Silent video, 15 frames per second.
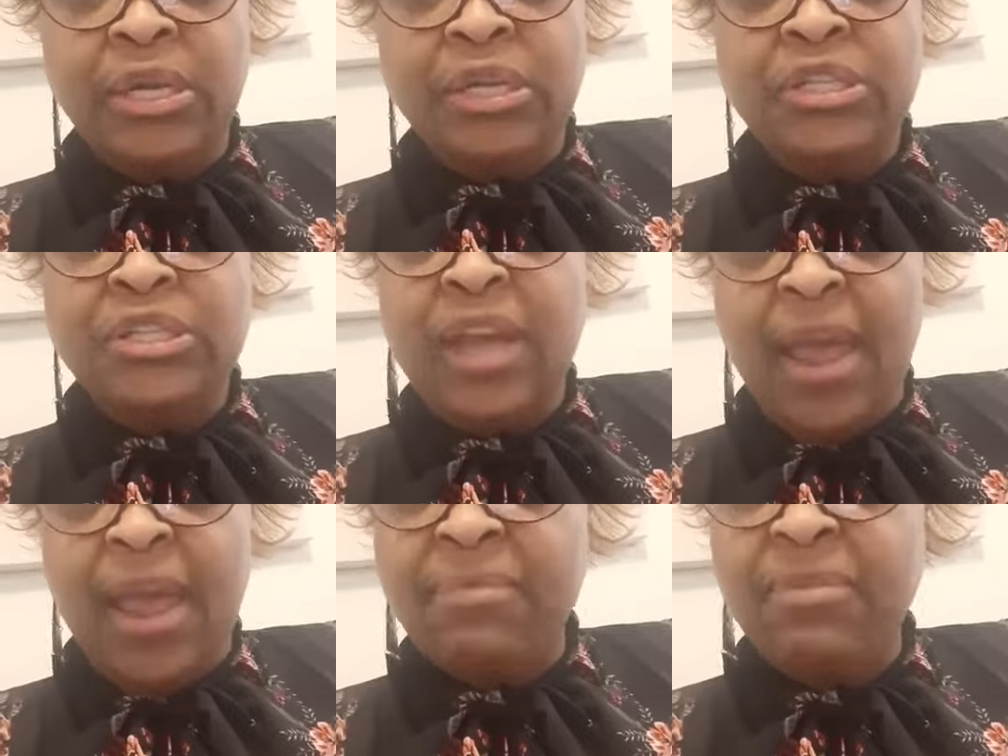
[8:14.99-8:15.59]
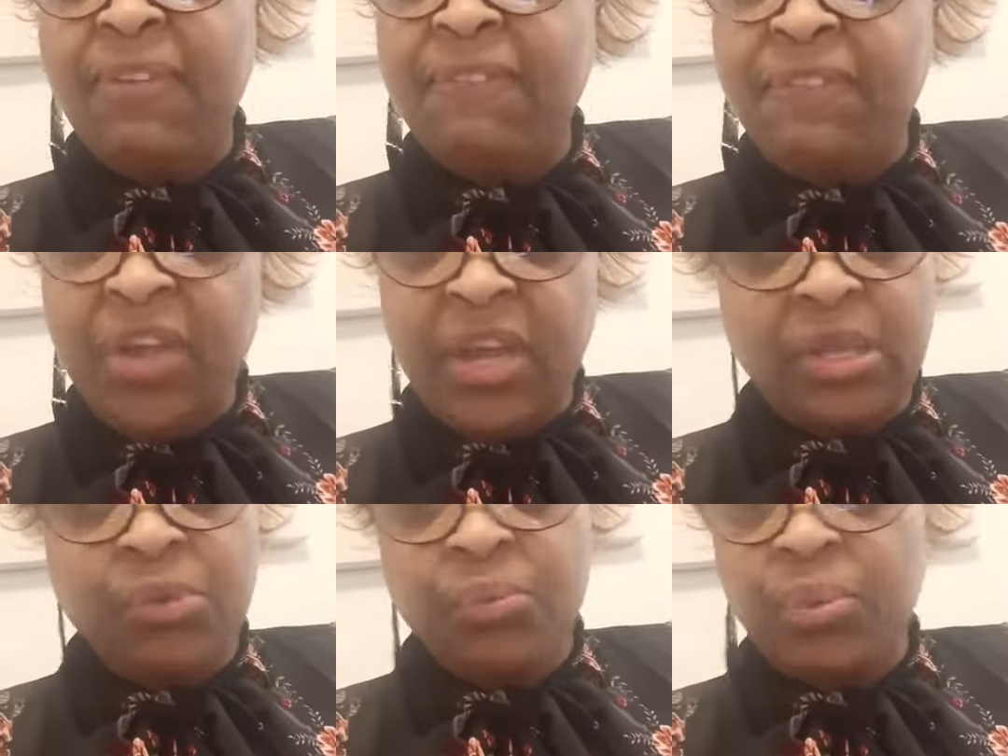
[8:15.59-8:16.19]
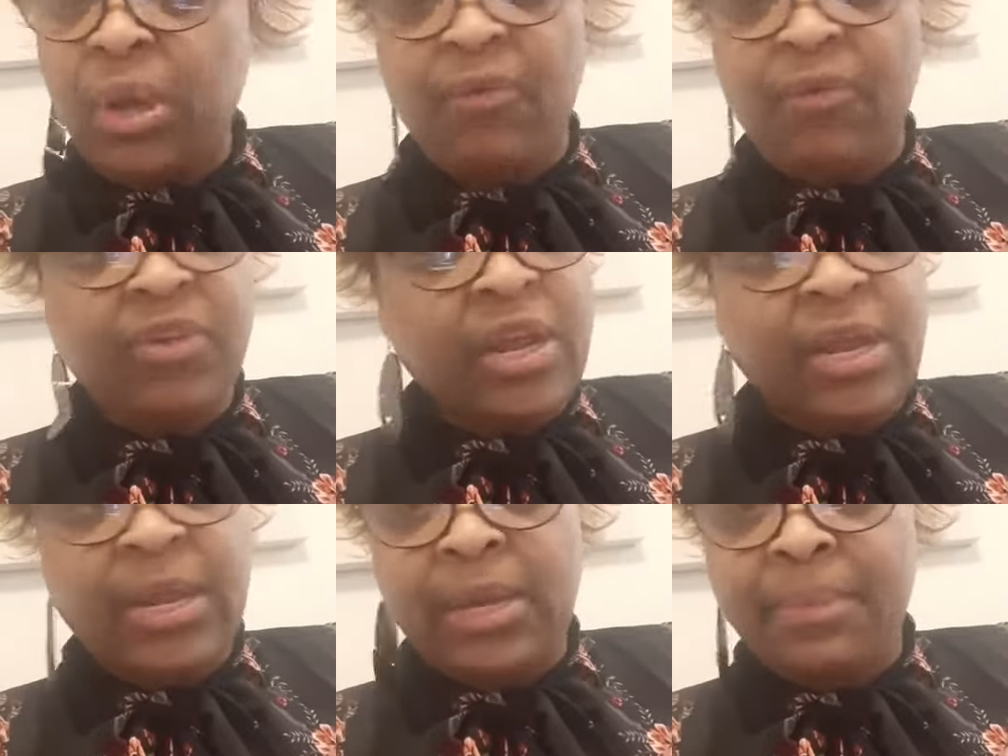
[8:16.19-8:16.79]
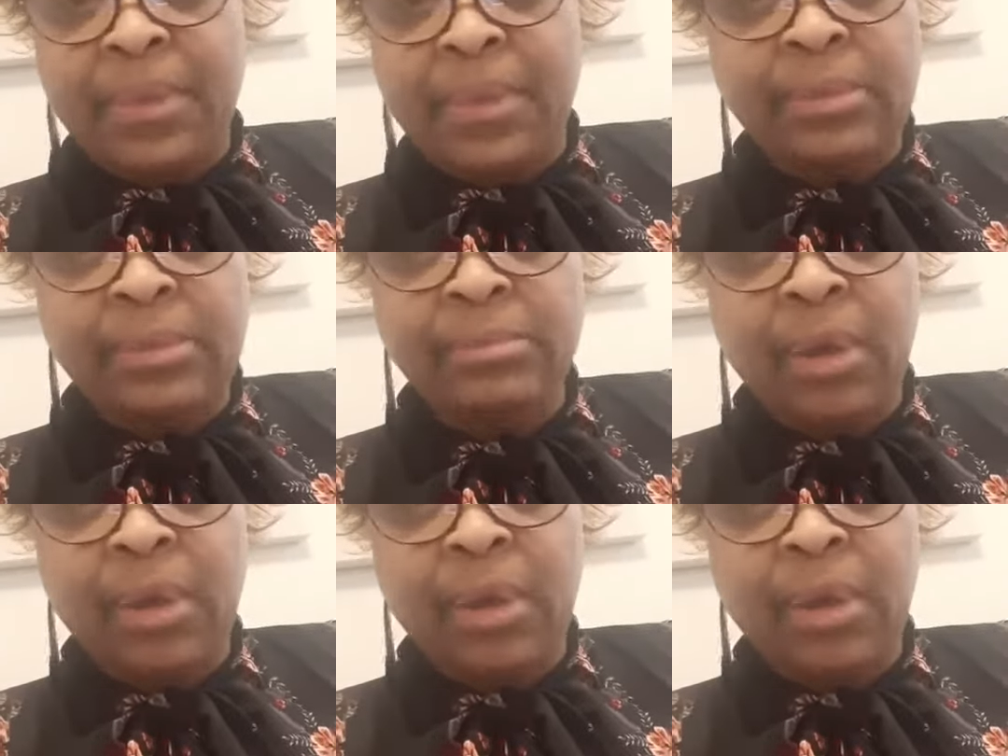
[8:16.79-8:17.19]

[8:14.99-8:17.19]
to have the victory over the enemy.